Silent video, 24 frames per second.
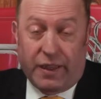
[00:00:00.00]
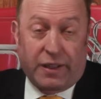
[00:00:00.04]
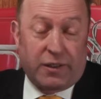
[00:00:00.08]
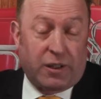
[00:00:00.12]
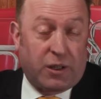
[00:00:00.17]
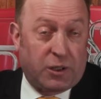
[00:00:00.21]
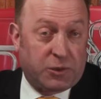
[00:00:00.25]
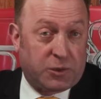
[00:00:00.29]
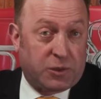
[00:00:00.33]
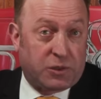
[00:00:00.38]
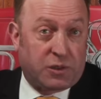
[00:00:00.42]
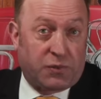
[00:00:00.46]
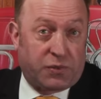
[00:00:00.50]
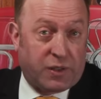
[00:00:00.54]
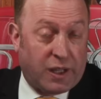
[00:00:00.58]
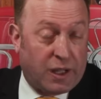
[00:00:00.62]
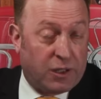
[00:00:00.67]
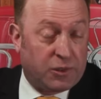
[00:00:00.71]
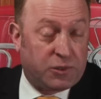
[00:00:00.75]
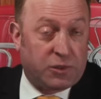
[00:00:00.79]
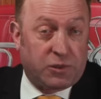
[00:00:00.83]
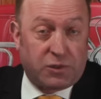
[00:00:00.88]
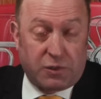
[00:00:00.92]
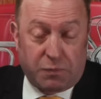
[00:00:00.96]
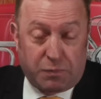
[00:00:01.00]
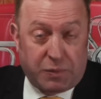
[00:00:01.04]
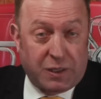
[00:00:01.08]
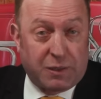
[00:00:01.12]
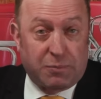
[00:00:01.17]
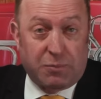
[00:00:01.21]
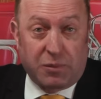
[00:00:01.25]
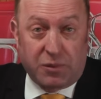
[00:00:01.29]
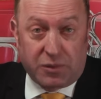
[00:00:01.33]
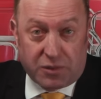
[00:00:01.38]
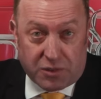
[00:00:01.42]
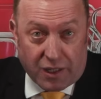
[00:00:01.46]
and hundreds of thousands of
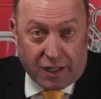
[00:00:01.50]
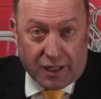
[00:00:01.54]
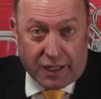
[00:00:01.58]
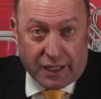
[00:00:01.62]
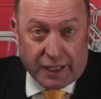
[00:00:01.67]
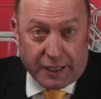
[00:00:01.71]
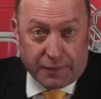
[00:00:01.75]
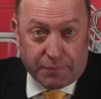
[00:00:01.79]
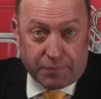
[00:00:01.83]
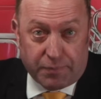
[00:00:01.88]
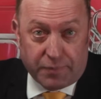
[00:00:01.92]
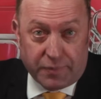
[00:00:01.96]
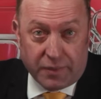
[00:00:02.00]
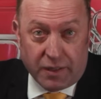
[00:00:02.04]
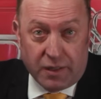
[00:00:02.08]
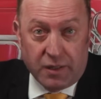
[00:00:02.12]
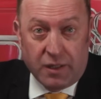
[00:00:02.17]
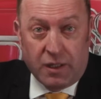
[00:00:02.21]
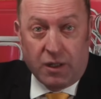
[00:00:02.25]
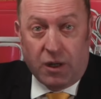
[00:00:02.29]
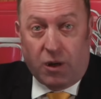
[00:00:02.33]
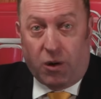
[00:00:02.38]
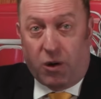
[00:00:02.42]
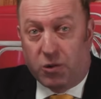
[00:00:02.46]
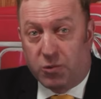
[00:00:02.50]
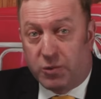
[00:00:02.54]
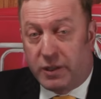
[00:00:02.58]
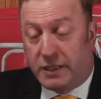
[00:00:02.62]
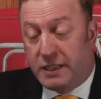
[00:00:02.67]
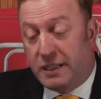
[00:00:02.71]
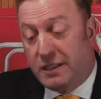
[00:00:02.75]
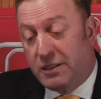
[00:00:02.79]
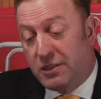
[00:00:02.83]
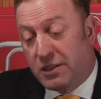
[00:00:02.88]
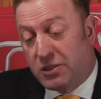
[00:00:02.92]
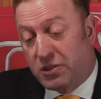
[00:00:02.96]
people die.
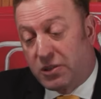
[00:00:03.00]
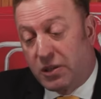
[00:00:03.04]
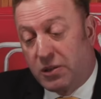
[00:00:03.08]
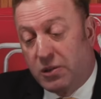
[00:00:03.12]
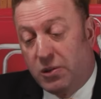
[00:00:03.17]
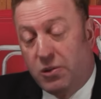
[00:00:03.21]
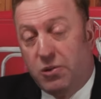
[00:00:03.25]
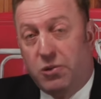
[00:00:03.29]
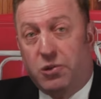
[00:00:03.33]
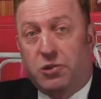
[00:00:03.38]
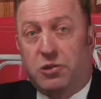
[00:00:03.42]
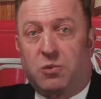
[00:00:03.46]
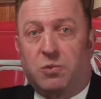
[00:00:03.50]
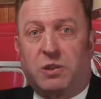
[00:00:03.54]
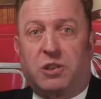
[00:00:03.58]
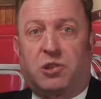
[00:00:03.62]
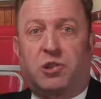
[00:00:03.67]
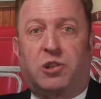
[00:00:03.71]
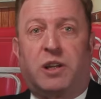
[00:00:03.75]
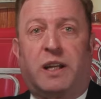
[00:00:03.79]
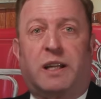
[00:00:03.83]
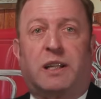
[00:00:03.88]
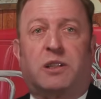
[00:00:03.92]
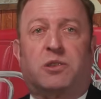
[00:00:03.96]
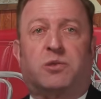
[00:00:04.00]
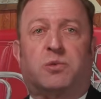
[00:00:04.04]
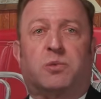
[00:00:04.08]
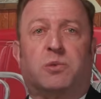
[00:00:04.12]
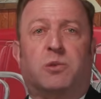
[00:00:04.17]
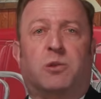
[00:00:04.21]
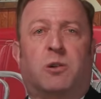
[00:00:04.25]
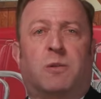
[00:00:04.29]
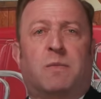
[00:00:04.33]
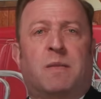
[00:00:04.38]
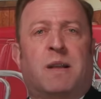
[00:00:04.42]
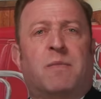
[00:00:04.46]
Already disillusioned with Chiang's
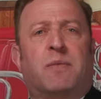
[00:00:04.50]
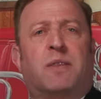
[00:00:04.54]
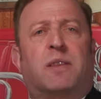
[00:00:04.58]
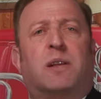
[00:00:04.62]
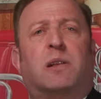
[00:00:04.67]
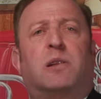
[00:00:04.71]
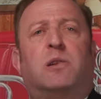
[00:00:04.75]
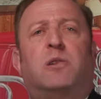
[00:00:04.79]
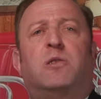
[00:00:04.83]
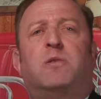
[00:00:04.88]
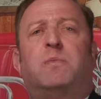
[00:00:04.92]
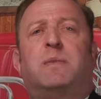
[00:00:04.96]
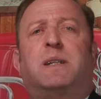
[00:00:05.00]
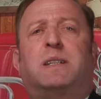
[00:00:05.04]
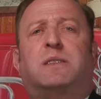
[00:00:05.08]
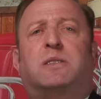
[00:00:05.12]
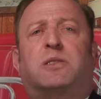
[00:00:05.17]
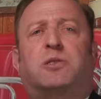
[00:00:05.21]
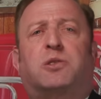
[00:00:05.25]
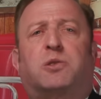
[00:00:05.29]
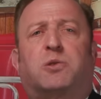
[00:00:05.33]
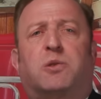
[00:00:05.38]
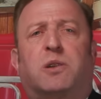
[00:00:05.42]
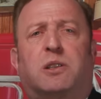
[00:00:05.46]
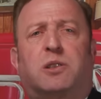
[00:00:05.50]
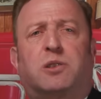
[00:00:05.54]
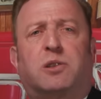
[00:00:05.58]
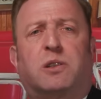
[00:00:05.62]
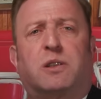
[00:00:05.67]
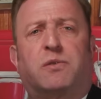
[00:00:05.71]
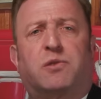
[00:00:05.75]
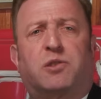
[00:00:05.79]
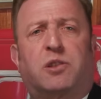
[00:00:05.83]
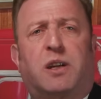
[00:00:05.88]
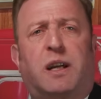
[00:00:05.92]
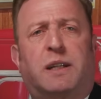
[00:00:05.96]
rule, the looming
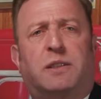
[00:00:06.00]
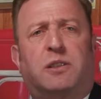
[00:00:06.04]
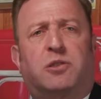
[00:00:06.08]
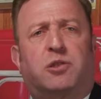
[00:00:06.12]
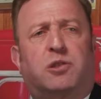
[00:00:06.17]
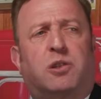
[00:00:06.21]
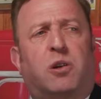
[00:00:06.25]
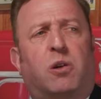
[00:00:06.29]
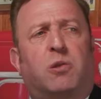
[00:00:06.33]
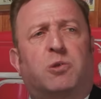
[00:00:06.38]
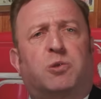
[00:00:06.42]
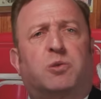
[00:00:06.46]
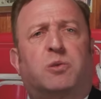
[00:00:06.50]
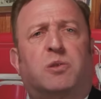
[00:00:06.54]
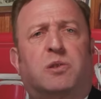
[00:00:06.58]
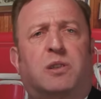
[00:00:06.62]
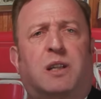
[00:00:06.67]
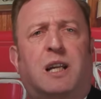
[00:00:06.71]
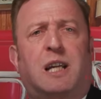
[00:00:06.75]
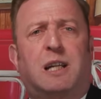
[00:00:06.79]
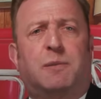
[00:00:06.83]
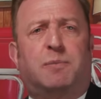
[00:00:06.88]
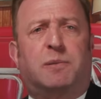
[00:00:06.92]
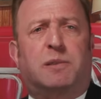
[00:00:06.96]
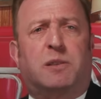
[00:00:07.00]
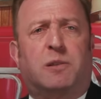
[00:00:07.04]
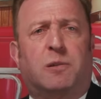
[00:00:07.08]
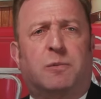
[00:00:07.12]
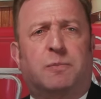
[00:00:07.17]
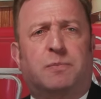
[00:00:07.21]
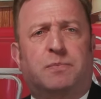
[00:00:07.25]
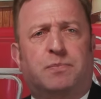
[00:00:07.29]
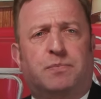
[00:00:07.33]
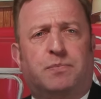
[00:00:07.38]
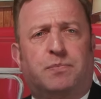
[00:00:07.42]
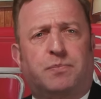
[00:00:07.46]
destruction of China's cultural
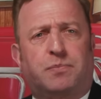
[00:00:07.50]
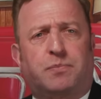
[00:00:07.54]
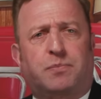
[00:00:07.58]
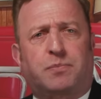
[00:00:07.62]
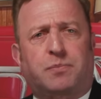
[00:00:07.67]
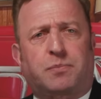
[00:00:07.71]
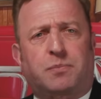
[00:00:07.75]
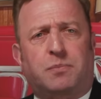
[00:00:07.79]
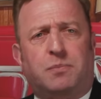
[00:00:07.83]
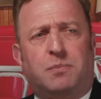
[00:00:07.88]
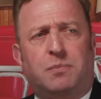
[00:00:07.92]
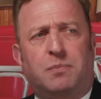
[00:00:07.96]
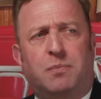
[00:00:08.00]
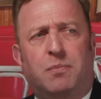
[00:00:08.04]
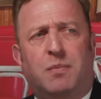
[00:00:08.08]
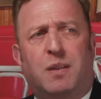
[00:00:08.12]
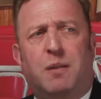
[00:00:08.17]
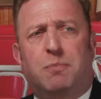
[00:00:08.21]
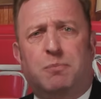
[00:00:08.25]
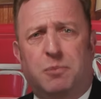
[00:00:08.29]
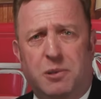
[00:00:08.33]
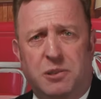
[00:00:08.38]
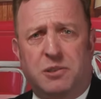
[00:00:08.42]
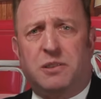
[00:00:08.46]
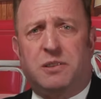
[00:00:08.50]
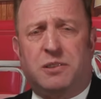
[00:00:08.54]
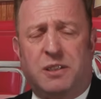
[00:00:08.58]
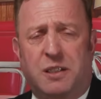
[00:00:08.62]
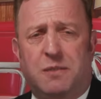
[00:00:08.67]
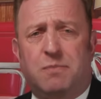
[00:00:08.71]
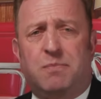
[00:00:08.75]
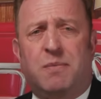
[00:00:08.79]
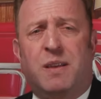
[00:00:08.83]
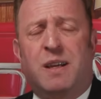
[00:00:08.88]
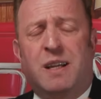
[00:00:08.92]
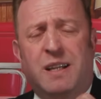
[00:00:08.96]
capital pushes
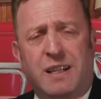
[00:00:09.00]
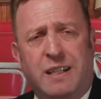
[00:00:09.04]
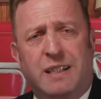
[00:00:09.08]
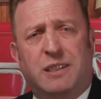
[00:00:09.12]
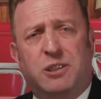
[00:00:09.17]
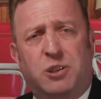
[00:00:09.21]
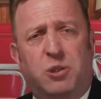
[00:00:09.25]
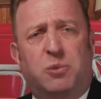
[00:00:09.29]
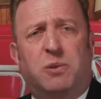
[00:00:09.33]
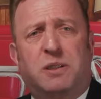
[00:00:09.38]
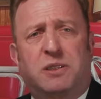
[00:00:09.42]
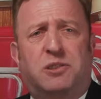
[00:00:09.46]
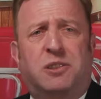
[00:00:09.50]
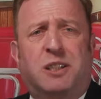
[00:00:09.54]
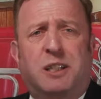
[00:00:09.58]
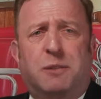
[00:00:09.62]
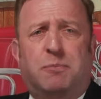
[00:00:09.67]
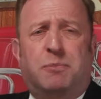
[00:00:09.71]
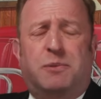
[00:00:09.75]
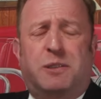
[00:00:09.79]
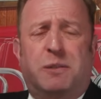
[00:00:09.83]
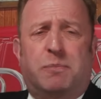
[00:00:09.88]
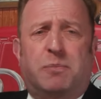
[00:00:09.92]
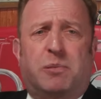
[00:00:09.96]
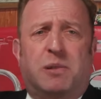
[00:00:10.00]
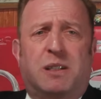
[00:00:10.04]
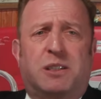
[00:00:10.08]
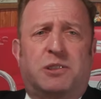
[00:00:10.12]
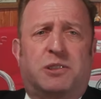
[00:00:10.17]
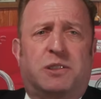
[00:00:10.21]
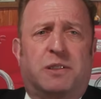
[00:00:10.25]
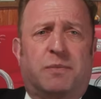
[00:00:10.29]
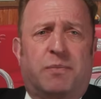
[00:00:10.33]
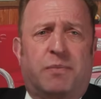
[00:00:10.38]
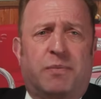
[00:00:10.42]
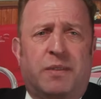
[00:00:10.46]
him into a deep
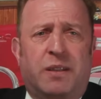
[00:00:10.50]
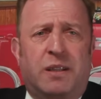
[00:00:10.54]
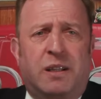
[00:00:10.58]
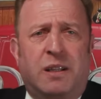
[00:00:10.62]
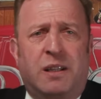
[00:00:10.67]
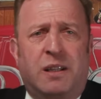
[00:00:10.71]
depression.